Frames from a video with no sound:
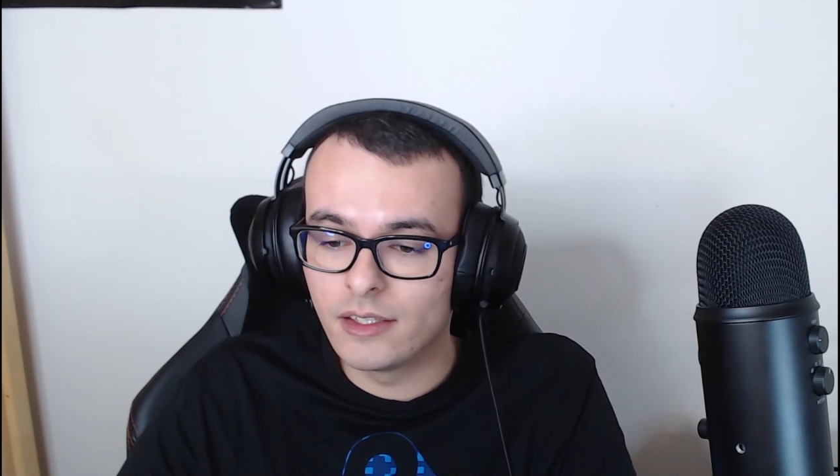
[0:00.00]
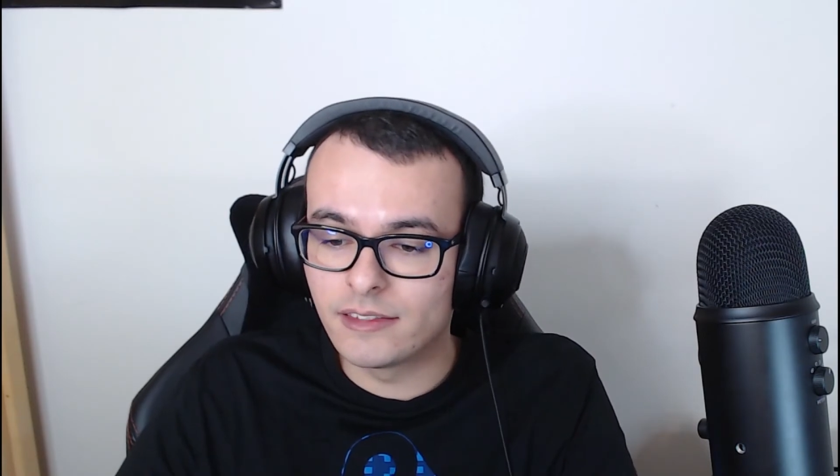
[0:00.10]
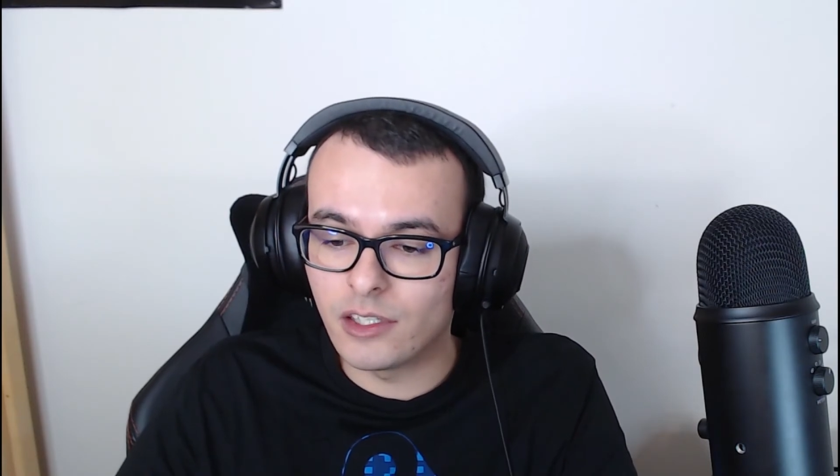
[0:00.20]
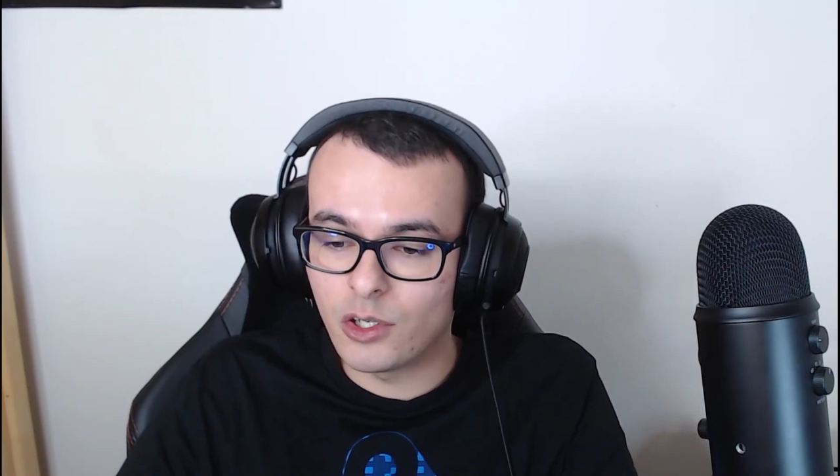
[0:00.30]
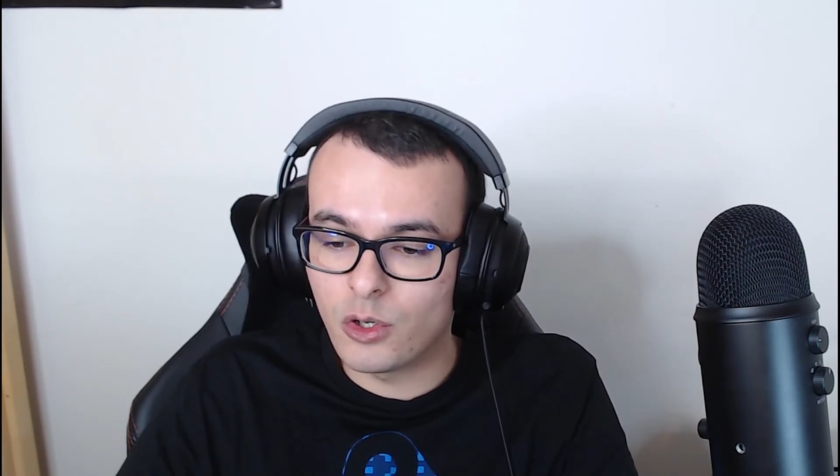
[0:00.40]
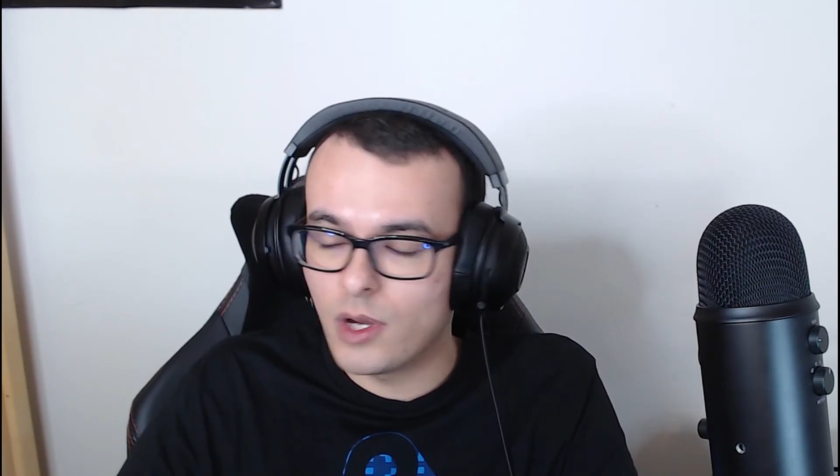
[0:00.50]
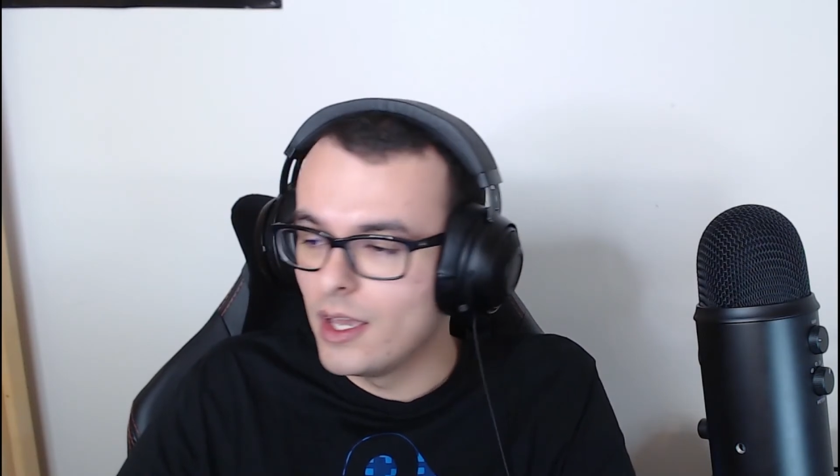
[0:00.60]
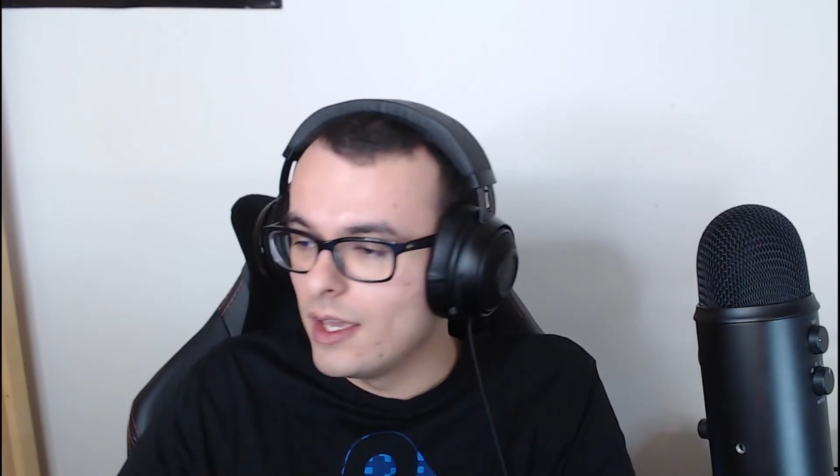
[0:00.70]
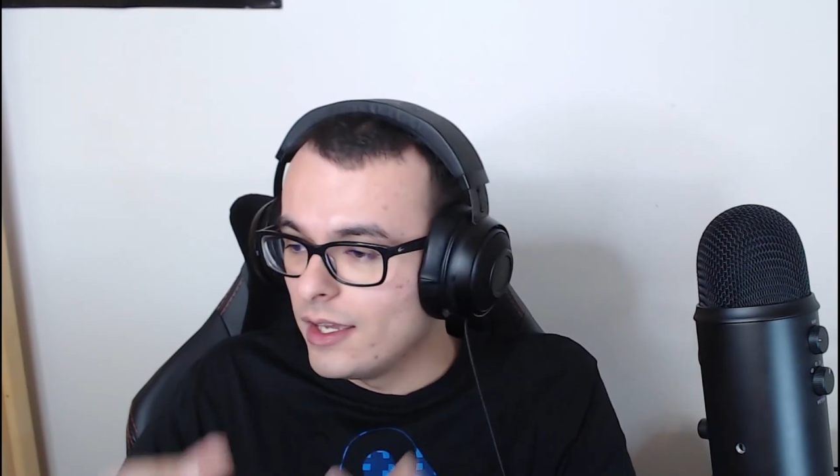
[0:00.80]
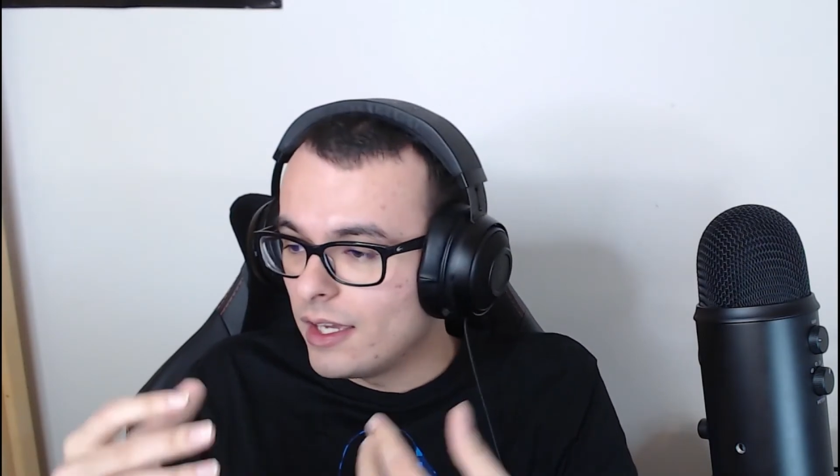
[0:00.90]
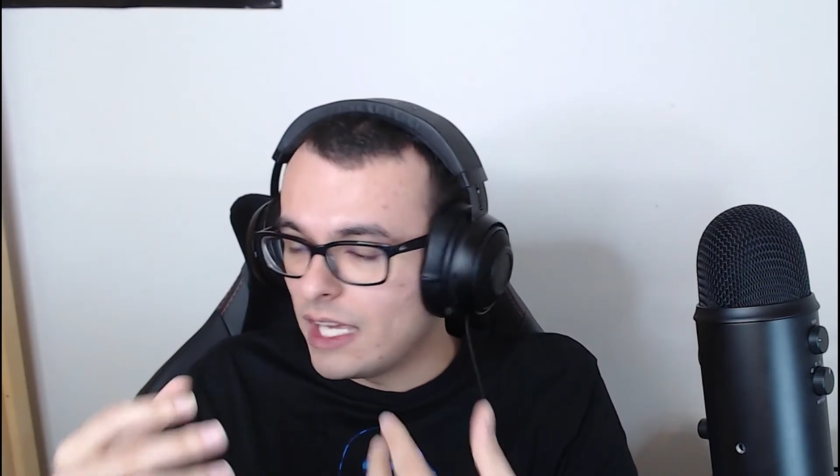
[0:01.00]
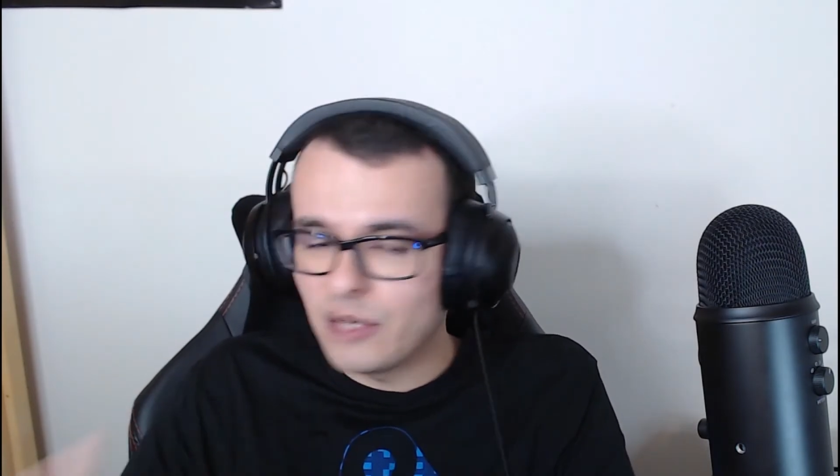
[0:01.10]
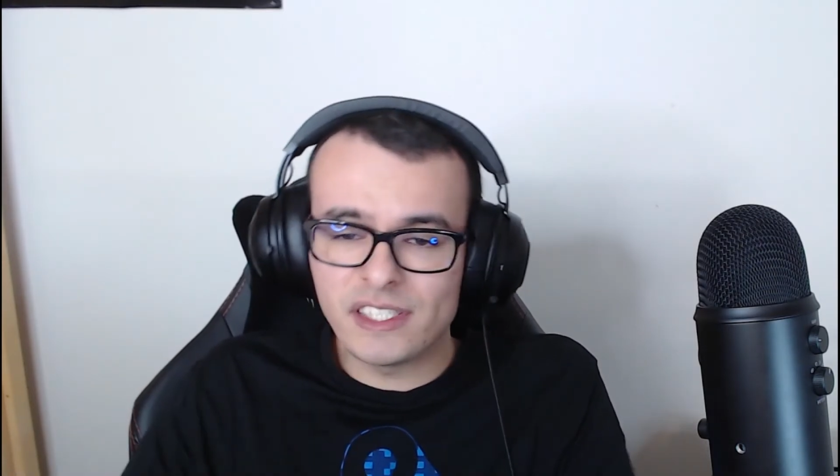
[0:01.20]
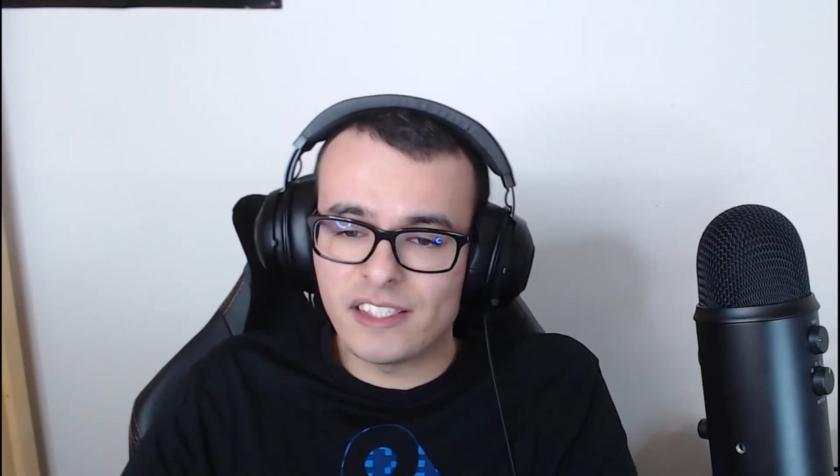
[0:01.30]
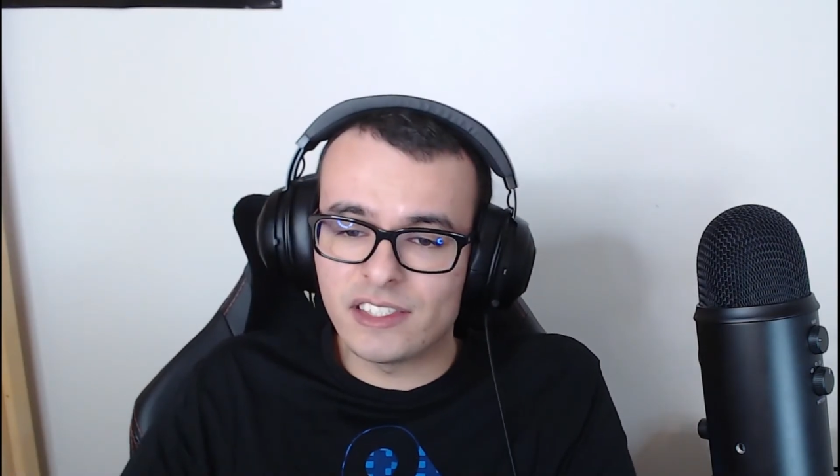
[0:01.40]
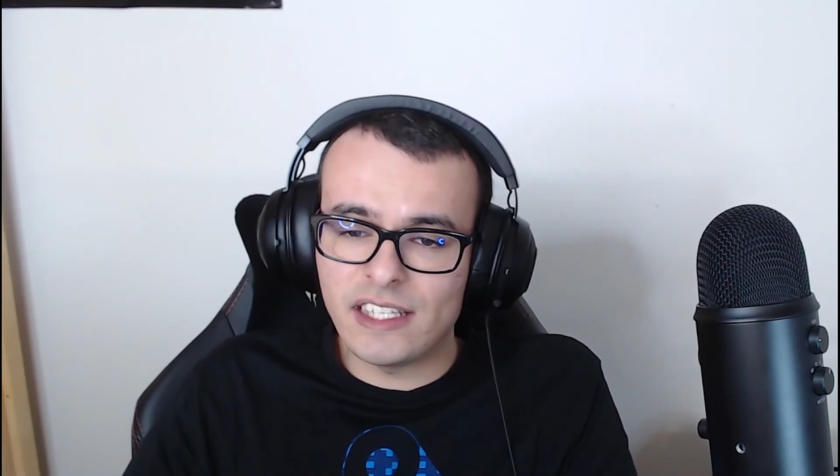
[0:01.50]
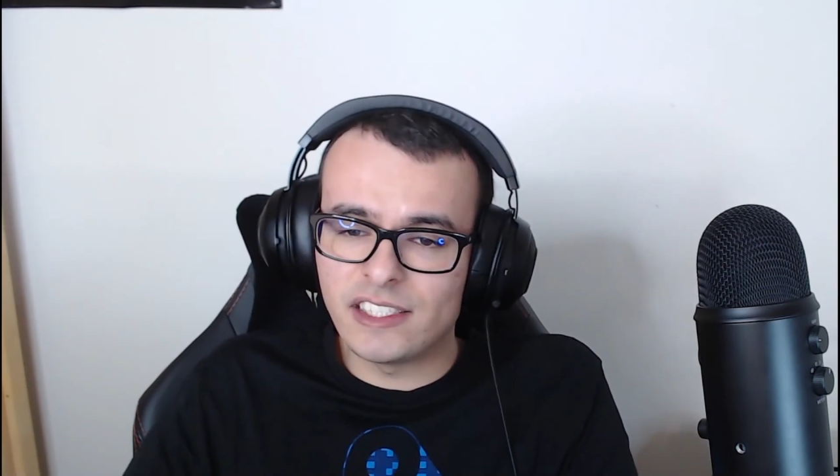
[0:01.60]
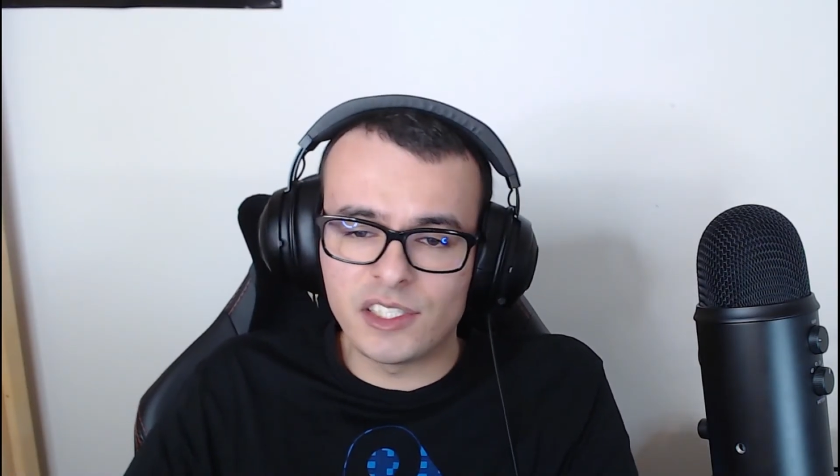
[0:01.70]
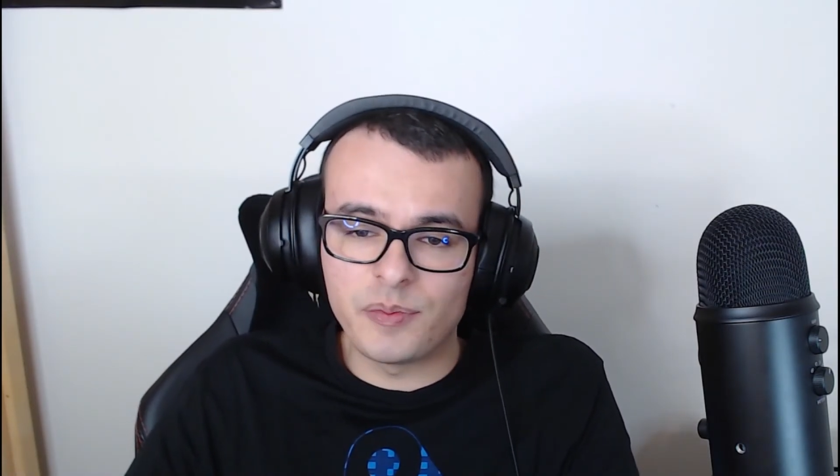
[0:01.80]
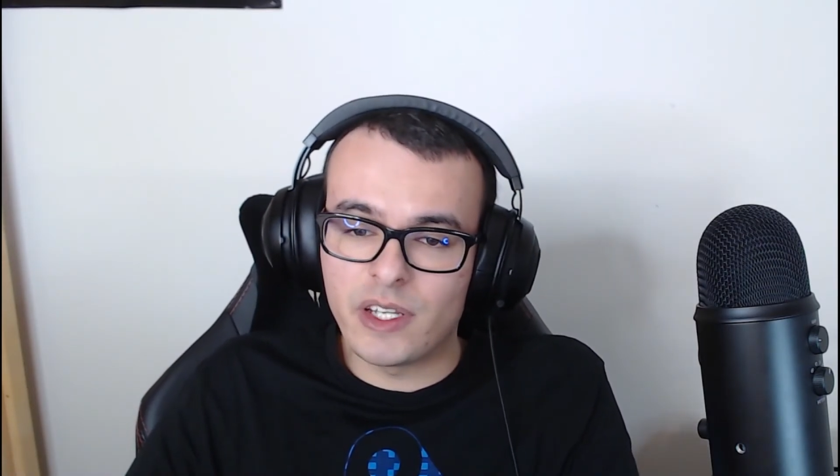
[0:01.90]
So it's just